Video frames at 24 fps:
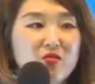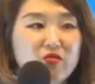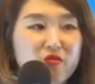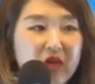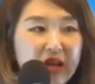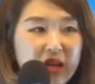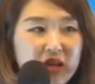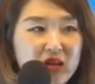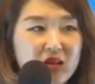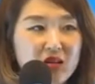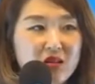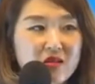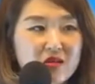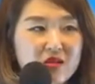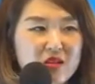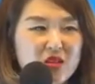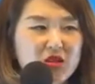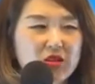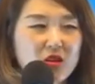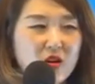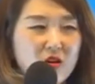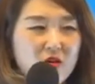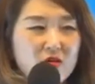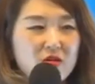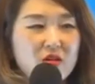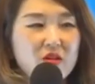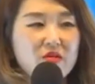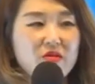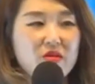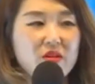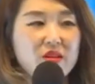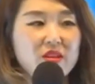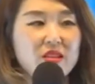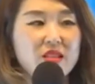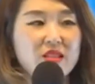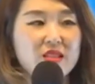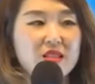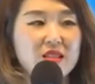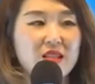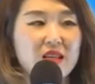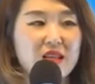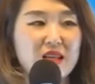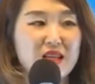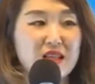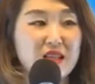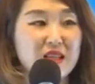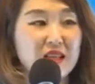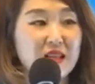the wrinkles, the tone of your
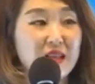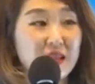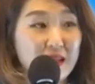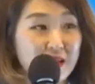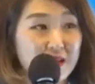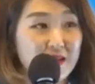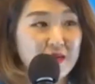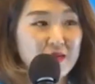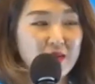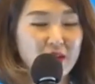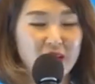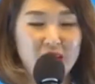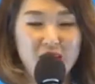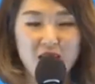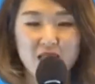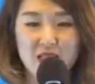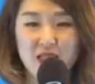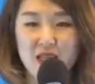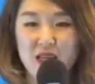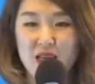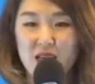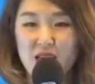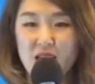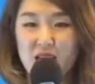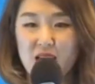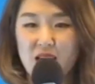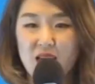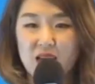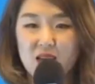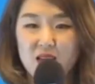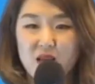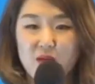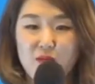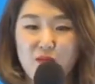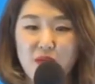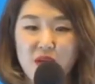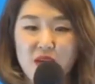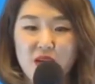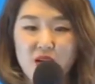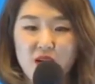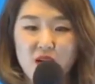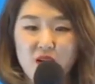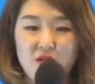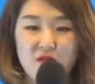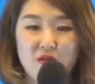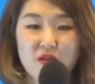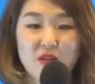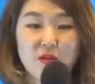skin, right? And the
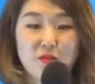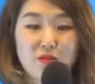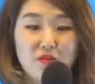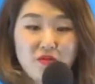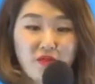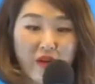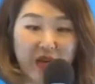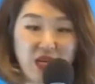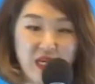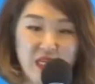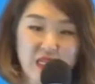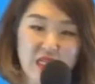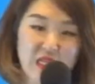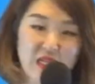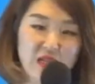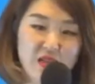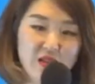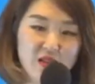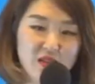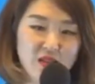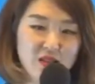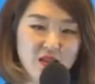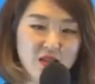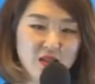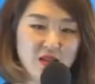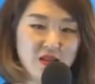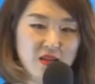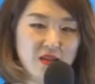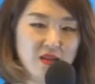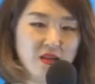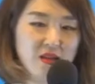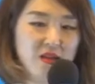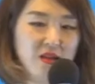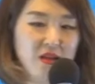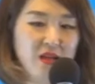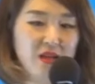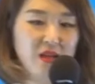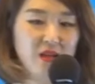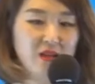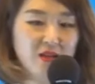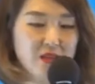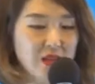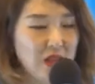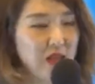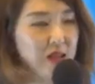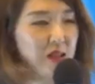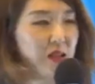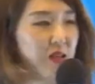BR for the brightening,
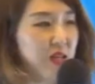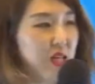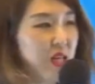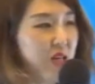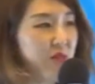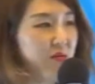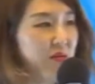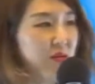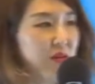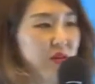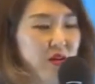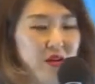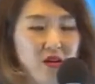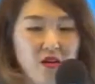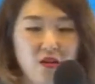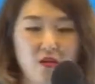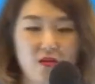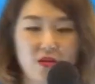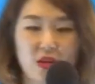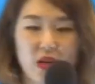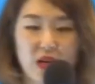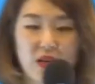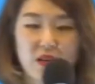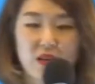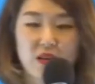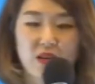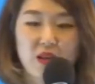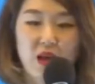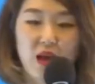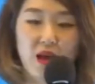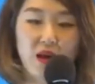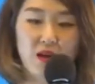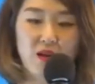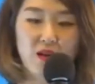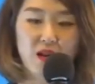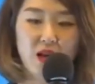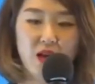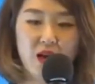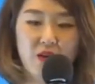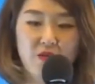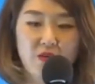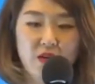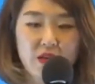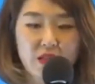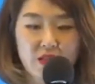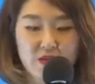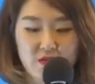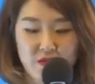like the even tones, and the LI
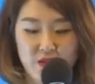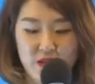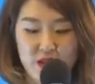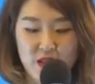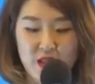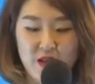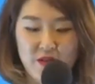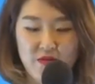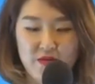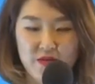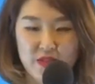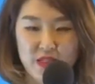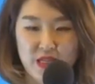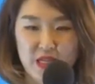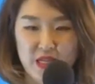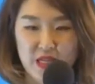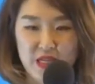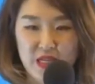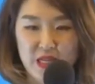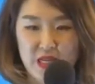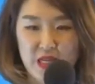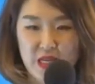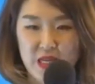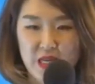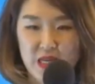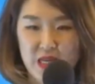is for lifting.